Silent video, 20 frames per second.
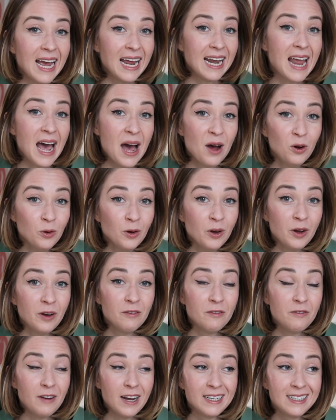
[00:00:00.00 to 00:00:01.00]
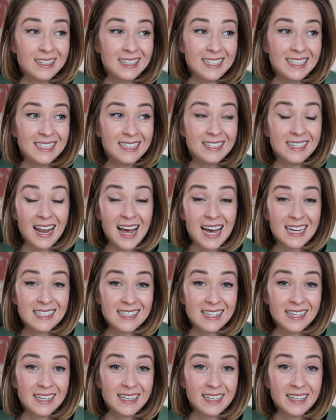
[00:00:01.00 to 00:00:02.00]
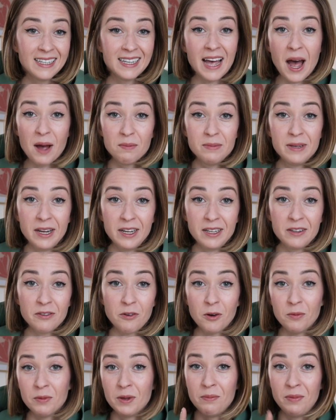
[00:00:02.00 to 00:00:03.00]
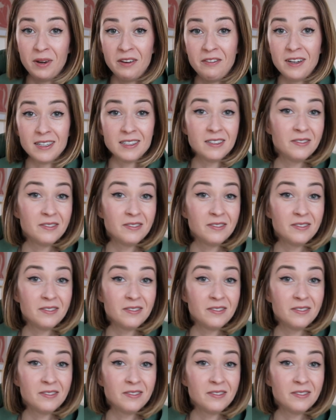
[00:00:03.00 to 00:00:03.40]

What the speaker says: And now, finally, the last thing, the update from the previous